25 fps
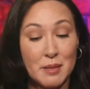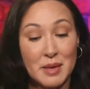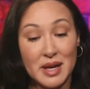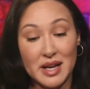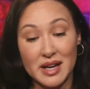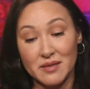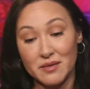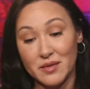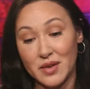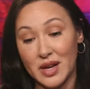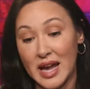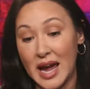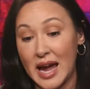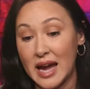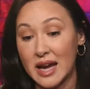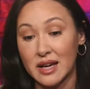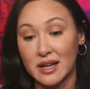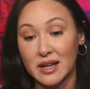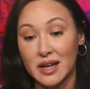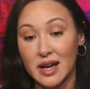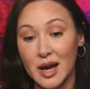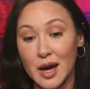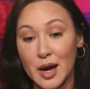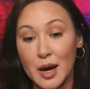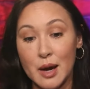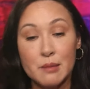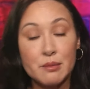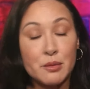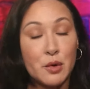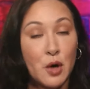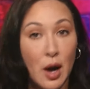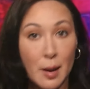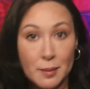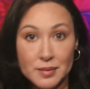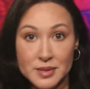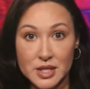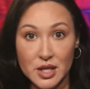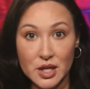I mean, hey,
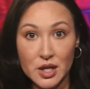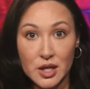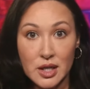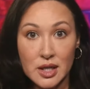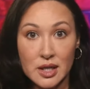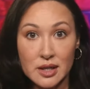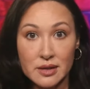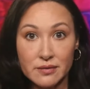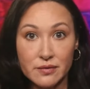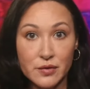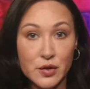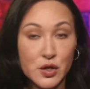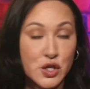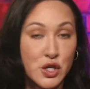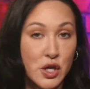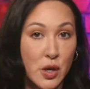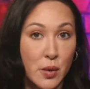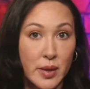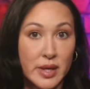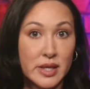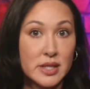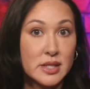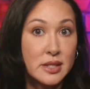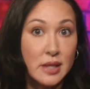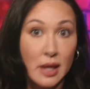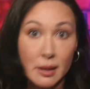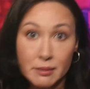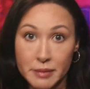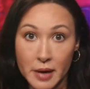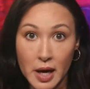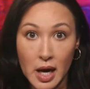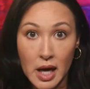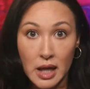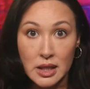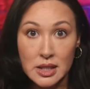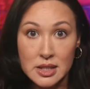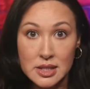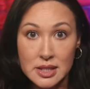props to her for showing some
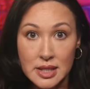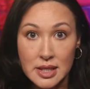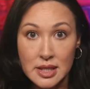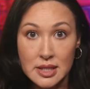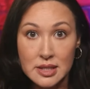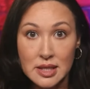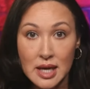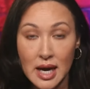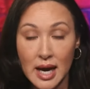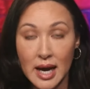policies.